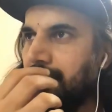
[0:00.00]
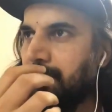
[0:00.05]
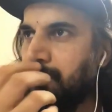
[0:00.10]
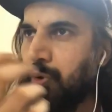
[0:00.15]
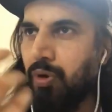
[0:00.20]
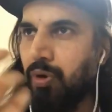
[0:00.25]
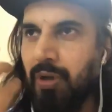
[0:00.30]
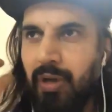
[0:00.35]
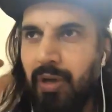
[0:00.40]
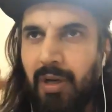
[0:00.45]

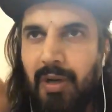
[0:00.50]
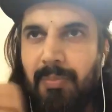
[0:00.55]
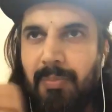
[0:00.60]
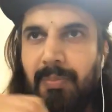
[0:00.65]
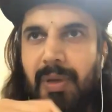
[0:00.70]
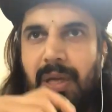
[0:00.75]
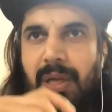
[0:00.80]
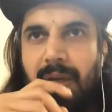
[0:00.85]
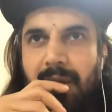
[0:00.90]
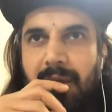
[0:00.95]
put it
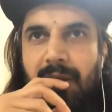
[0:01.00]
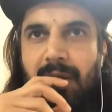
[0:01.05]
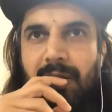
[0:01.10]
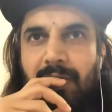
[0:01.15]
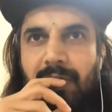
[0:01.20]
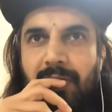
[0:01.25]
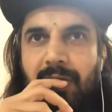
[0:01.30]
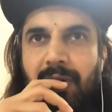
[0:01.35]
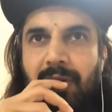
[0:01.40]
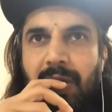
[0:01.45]
in me
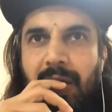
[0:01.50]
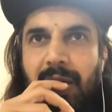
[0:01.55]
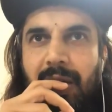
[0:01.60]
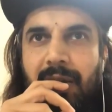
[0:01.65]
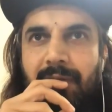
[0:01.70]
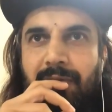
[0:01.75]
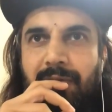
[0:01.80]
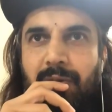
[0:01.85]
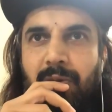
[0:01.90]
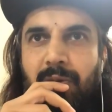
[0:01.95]
that, you know, I
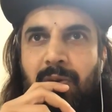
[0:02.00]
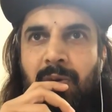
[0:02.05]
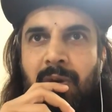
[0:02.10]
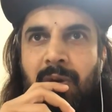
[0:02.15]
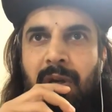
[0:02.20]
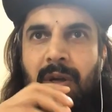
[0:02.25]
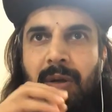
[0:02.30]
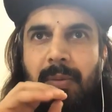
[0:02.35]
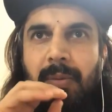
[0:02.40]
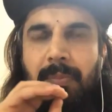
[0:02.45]
have to
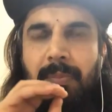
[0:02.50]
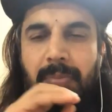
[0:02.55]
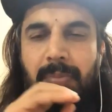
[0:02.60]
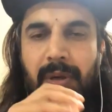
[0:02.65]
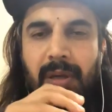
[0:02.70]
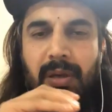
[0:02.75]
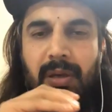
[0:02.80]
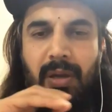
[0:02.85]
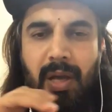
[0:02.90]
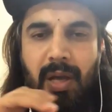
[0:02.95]

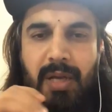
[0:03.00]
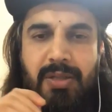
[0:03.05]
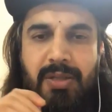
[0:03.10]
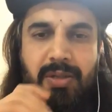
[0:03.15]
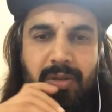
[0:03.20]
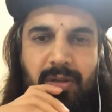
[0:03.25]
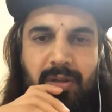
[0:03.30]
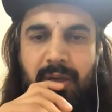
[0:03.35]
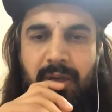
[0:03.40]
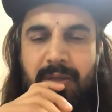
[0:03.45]
be
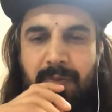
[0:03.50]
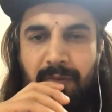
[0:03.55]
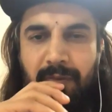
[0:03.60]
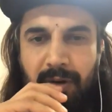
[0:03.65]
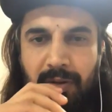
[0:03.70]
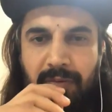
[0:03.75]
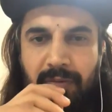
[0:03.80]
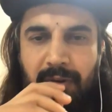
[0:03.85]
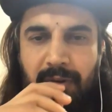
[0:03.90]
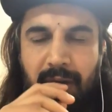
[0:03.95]
natural in
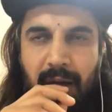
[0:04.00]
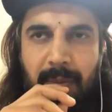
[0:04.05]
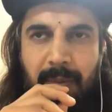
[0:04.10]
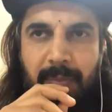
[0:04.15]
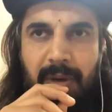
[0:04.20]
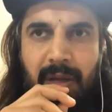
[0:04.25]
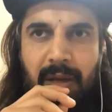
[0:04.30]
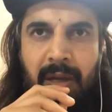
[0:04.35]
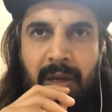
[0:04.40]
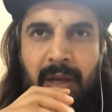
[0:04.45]
front of the
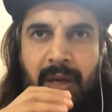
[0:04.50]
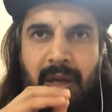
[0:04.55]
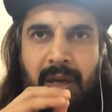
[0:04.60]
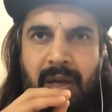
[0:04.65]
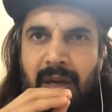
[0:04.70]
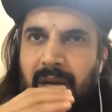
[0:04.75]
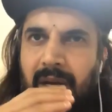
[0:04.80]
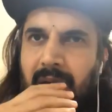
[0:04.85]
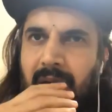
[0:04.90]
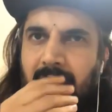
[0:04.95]
camera.
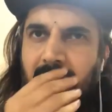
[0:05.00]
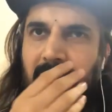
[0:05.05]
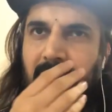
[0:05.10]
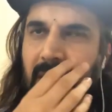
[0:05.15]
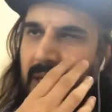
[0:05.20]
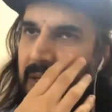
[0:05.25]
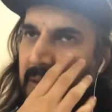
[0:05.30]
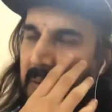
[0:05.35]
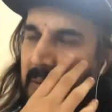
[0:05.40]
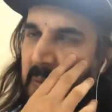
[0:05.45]

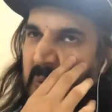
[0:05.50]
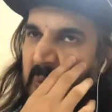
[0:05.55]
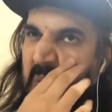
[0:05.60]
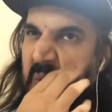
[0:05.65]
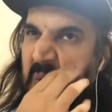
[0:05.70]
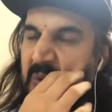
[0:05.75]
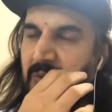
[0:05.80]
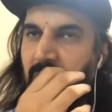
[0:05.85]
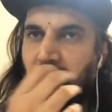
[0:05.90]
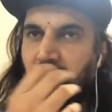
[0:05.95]
And
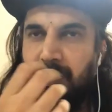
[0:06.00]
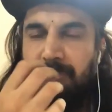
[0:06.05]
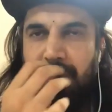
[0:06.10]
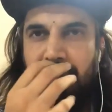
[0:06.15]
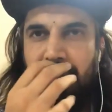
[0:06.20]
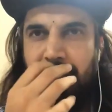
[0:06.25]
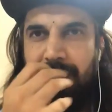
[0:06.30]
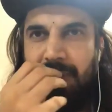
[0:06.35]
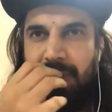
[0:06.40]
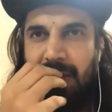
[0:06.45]
you won't
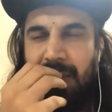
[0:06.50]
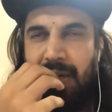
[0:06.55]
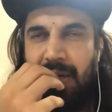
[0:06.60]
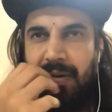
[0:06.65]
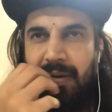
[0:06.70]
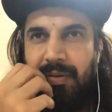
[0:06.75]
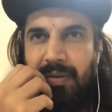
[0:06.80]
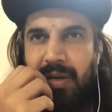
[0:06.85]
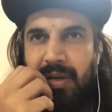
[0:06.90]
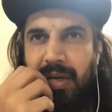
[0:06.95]
believe that
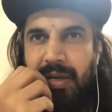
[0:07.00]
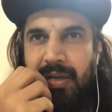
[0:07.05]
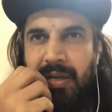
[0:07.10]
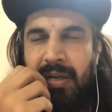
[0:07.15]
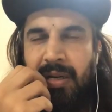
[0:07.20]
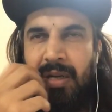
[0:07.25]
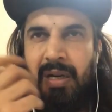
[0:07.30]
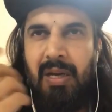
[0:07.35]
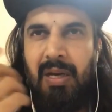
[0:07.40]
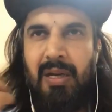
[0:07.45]
I
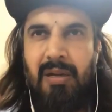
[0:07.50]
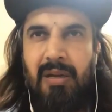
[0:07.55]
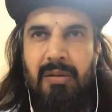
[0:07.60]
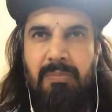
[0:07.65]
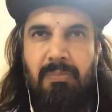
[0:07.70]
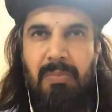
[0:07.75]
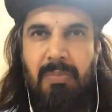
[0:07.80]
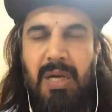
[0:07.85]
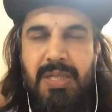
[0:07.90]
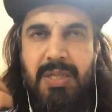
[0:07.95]
didn't get
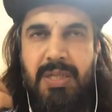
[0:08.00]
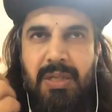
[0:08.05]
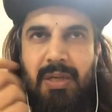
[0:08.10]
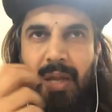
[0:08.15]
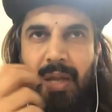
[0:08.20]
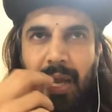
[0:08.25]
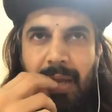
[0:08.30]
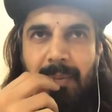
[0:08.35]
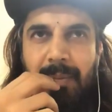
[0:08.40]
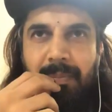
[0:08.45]
much
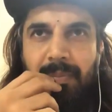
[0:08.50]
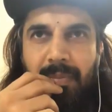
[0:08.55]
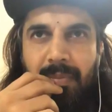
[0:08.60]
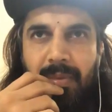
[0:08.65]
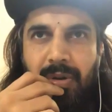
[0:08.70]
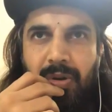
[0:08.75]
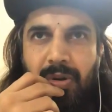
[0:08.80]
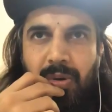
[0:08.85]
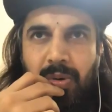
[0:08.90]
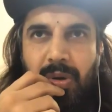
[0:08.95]
time.
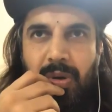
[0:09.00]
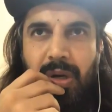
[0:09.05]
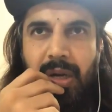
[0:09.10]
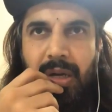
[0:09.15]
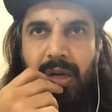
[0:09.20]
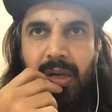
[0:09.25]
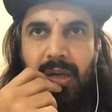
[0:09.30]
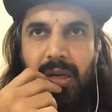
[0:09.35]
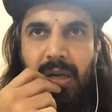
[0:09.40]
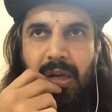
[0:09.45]
You know, I